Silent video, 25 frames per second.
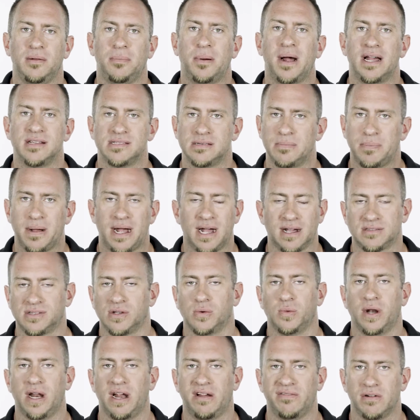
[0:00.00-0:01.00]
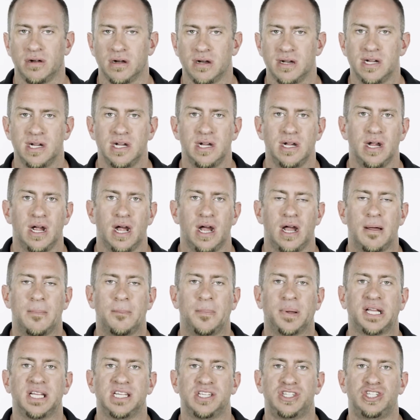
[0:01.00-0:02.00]
deposit box or whatever.
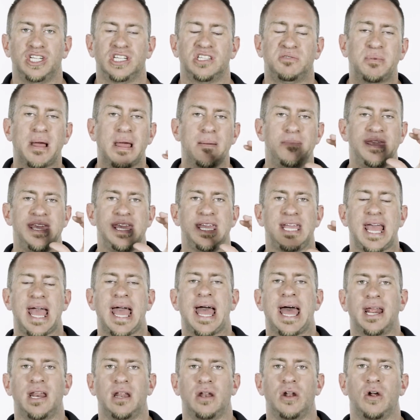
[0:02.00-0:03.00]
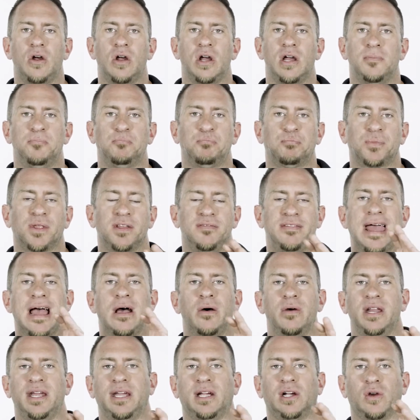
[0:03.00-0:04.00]
Because just by being added on,
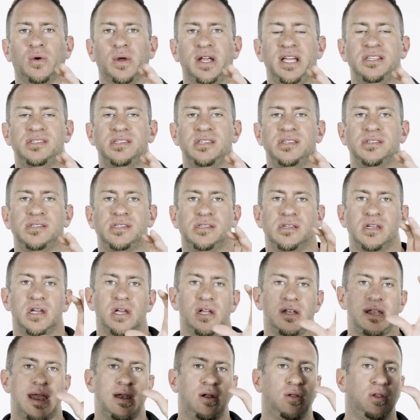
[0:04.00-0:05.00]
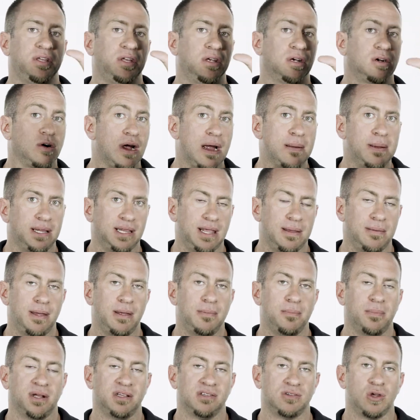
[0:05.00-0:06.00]
now it increases not only your credit
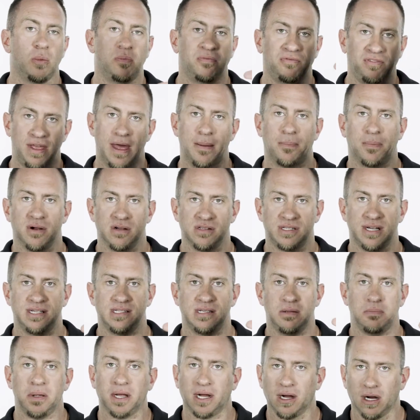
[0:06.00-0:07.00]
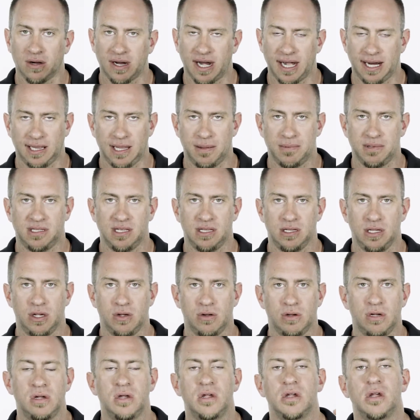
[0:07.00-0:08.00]
limit, because hopefully that person has a bigger credit limit than
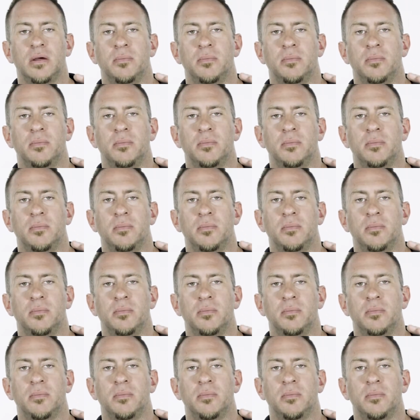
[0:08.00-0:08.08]
you,